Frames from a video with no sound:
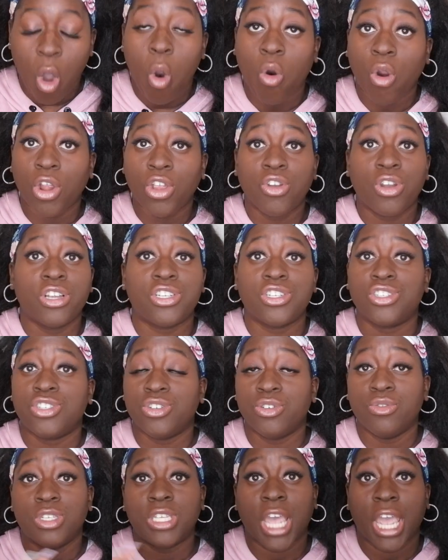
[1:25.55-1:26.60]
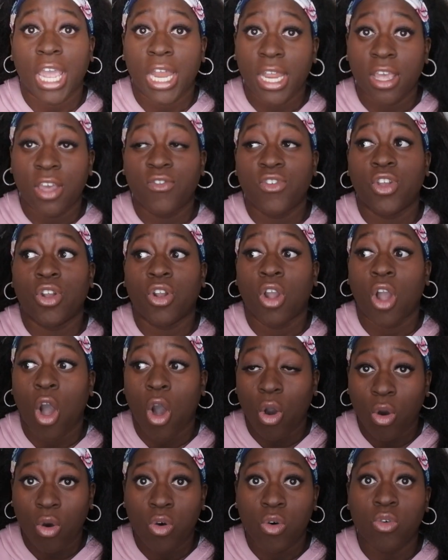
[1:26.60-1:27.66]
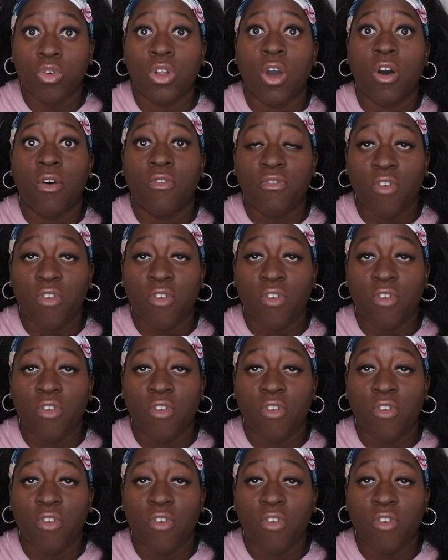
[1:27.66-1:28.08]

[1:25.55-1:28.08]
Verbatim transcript: Or you could just use any of your old